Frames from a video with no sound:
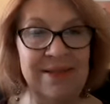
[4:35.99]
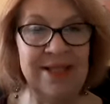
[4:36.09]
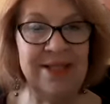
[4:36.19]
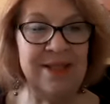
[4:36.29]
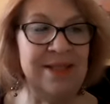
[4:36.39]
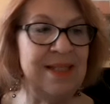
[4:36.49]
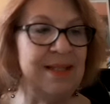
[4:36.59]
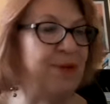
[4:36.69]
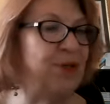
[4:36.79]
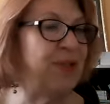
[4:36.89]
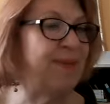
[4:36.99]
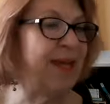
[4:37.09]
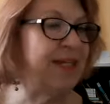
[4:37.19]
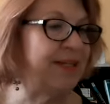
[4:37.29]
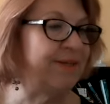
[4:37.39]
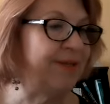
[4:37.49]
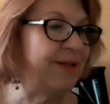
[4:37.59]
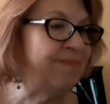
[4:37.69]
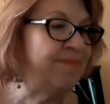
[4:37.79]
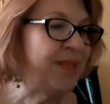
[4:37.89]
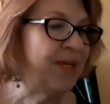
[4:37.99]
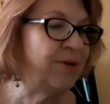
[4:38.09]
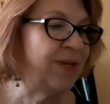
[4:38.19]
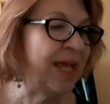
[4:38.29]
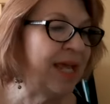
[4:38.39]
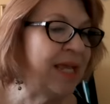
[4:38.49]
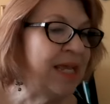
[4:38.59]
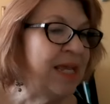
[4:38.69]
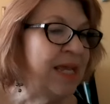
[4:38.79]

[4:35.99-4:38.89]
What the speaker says: Glitz's perspective. Okay.